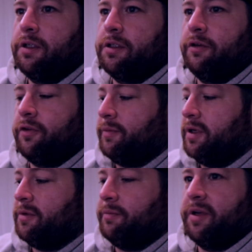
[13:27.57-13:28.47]
So if I'm
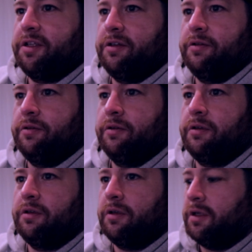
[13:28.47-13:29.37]
in my menu,
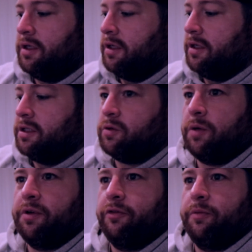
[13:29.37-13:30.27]

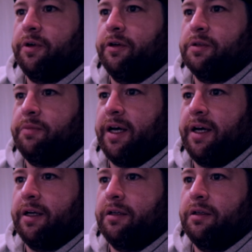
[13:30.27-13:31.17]
swiping up from here goes
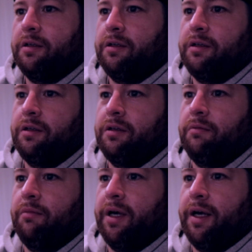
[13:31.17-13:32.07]
back,
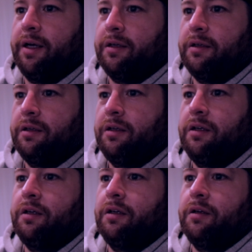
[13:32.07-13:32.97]
back,
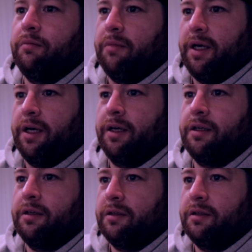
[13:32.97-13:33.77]
back.